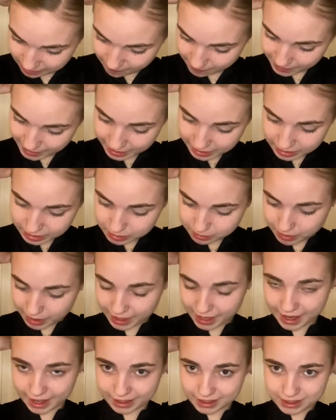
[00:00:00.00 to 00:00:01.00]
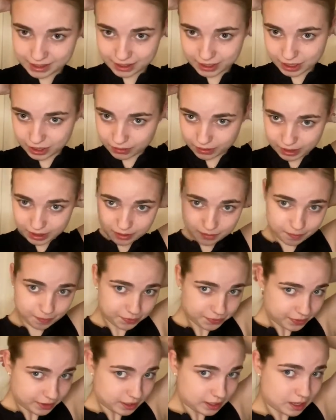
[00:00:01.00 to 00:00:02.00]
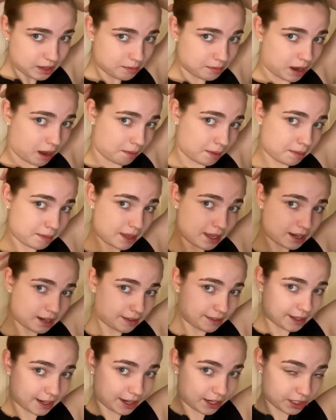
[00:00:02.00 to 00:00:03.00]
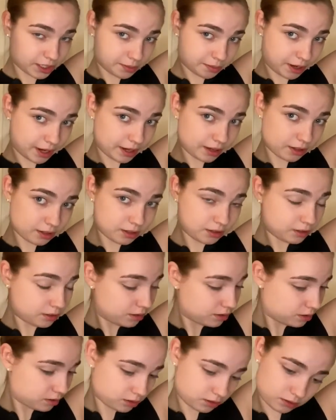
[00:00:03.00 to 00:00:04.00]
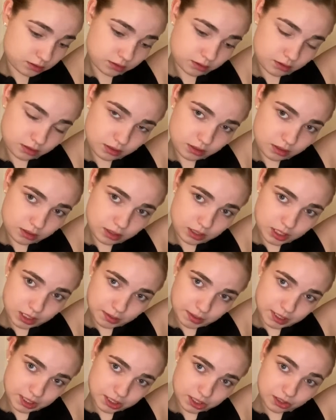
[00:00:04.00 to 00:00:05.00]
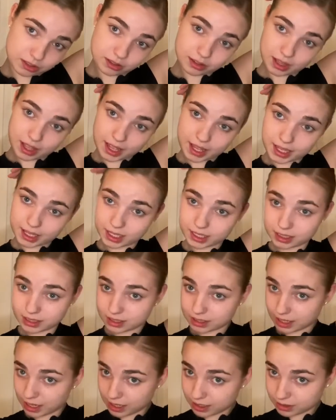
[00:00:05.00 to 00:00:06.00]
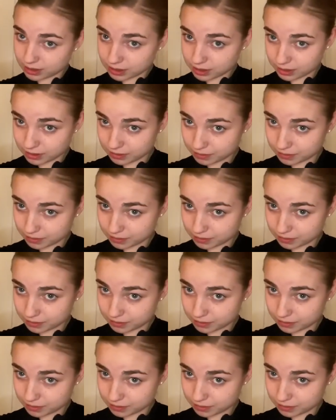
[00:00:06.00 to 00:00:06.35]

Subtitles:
That is my answer to it. Bobby pin and then hairspray to make sure that it stays.